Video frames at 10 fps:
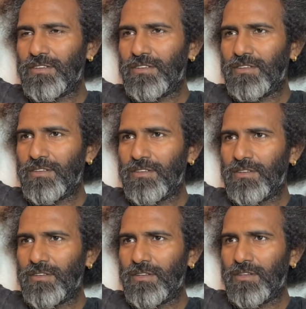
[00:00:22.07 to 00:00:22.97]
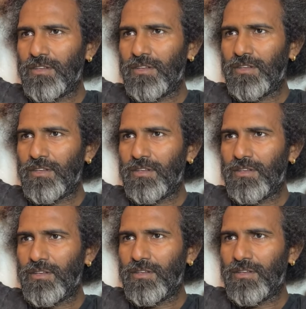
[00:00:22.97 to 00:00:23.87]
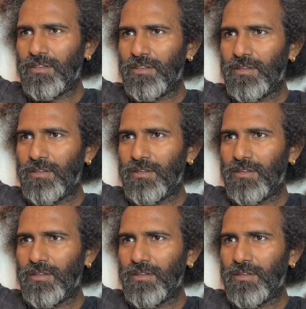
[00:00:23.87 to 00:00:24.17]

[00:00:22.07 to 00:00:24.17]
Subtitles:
(silence)